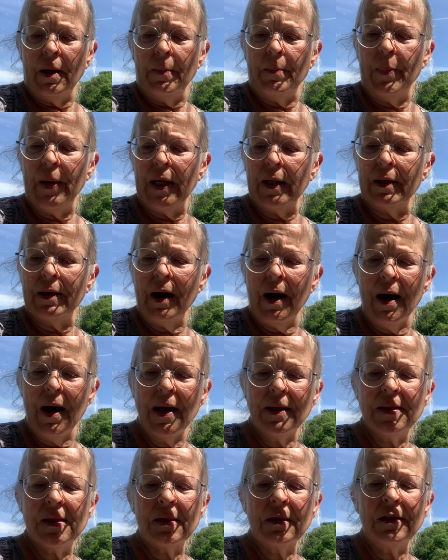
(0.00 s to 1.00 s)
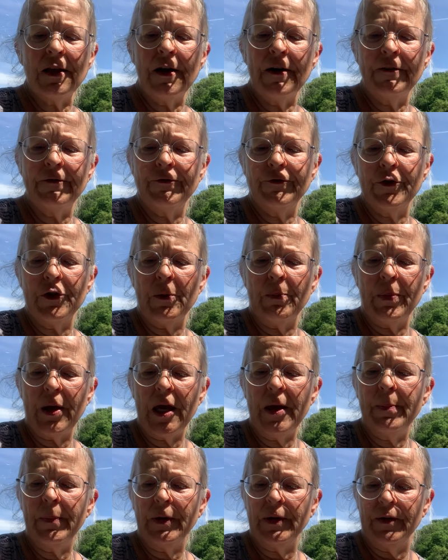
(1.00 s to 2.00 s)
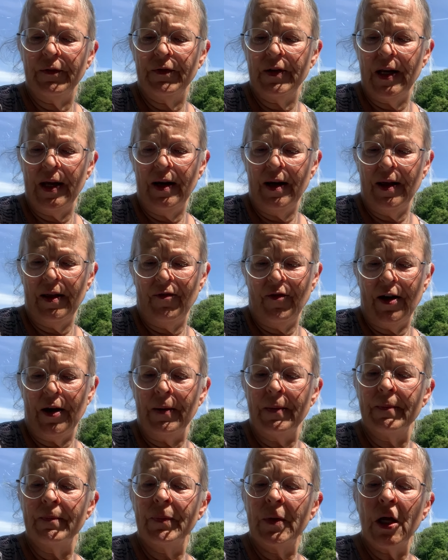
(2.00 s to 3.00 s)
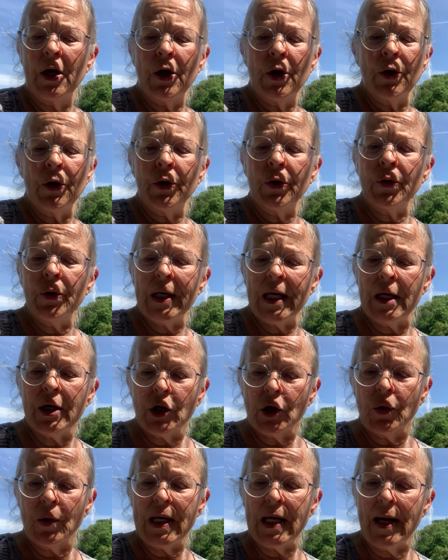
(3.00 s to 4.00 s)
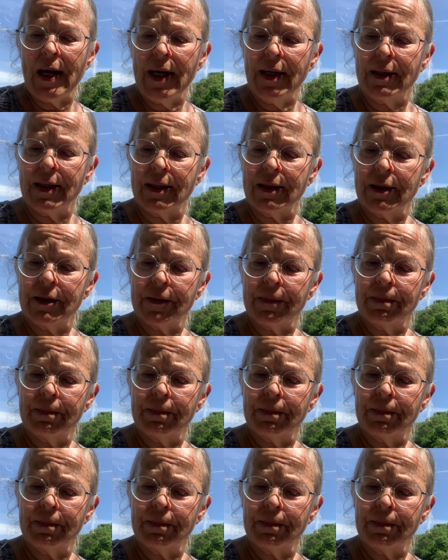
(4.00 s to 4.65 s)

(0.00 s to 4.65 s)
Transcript: But God's love for the people of Nineveh, who he created,